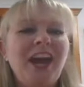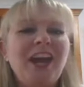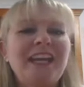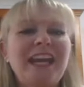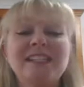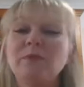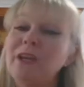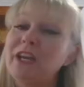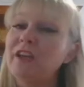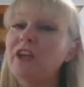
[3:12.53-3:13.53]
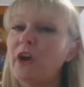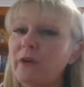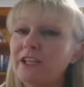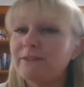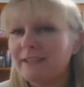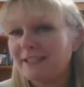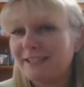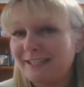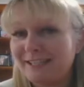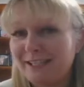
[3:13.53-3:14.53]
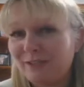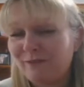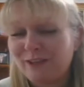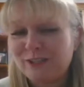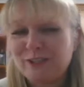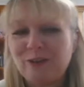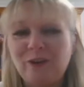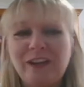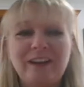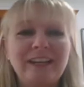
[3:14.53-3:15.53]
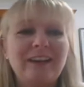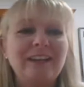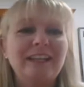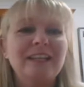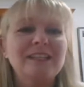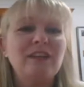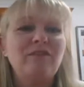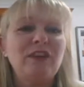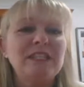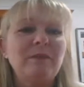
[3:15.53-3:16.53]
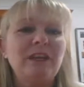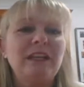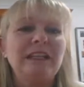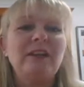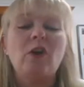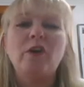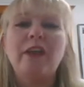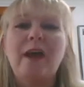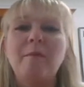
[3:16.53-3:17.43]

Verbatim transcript: Okay, so we're going to go into our statistics function on our calculator. So firstly, we're going to click on our